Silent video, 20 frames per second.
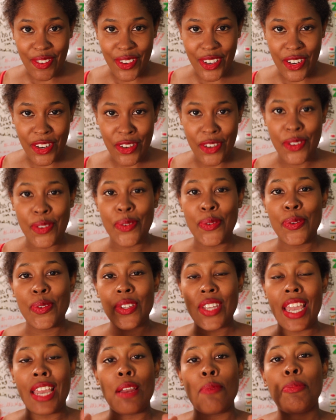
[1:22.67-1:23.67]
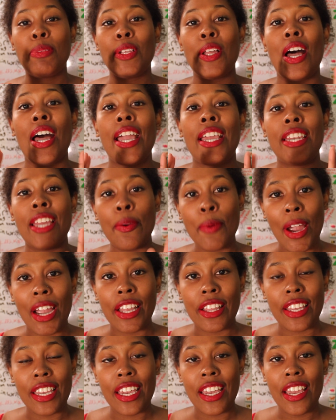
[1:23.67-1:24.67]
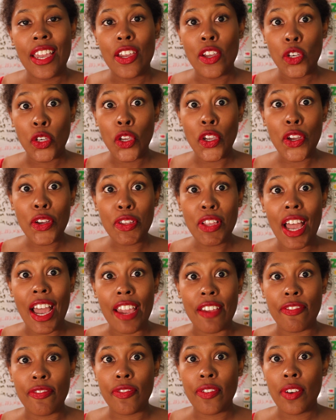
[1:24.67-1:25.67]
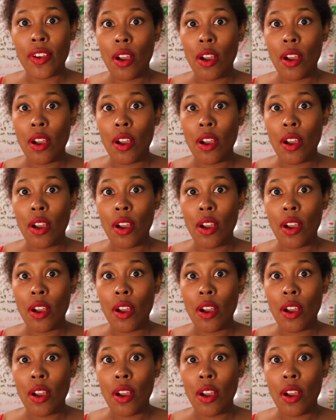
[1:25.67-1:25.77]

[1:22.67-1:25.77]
can use and apply directly to your life.